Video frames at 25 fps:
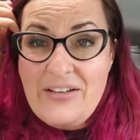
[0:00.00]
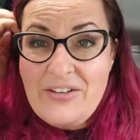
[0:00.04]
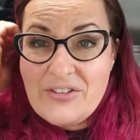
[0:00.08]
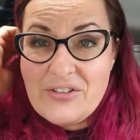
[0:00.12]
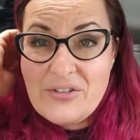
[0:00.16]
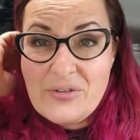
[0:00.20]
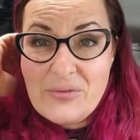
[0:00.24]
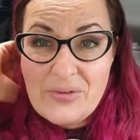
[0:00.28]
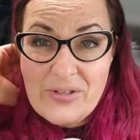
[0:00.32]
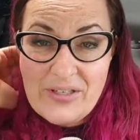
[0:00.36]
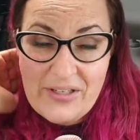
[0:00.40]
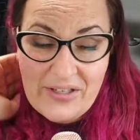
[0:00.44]
and
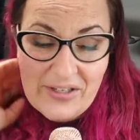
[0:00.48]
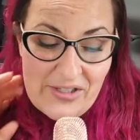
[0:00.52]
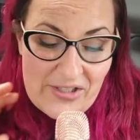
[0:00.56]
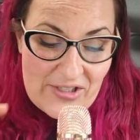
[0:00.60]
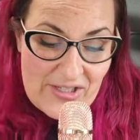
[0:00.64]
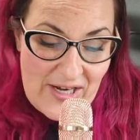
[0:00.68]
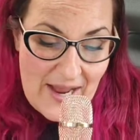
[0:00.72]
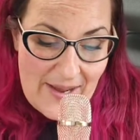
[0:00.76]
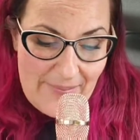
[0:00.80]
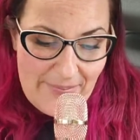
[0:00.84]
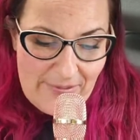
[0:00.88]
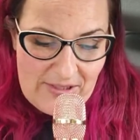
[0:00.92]
you're doing a
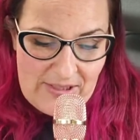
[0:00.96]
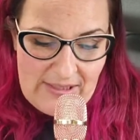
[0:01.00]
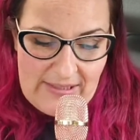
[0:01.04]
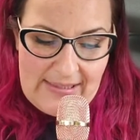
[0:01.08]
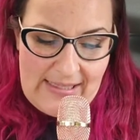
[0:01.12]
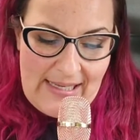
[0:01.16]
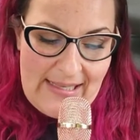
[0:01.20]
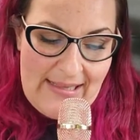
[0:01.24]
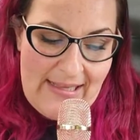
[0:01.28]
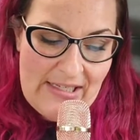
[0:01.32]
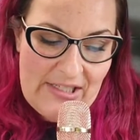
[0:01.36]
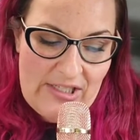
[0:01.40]
good job. And
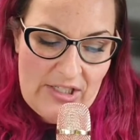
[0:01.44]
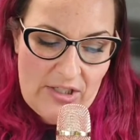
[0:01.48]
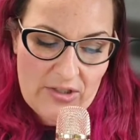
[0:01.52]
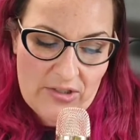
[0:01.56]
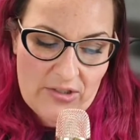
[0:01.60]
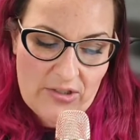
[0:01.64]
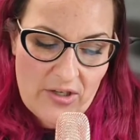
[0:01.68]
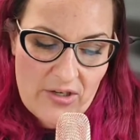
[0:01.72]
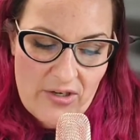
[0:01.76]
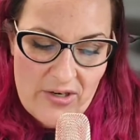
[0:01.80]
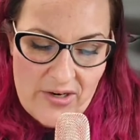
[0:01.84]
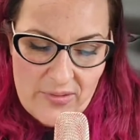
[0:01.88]
she said that
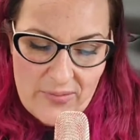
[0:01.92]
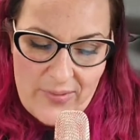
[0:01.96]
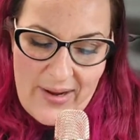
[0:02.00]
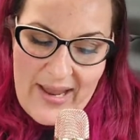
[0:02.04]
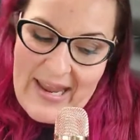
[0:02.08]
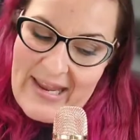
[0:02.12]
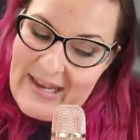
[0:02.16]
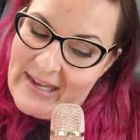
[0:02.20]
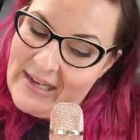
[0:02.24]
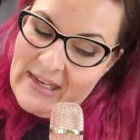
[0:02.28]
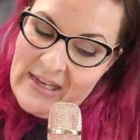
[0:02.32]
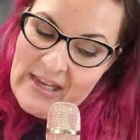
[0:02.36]
her current
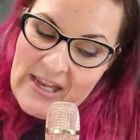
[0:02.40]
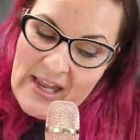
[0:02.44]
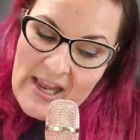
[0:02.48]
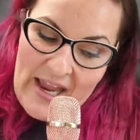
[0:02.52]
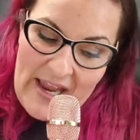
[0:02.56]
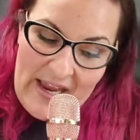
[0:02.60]
weight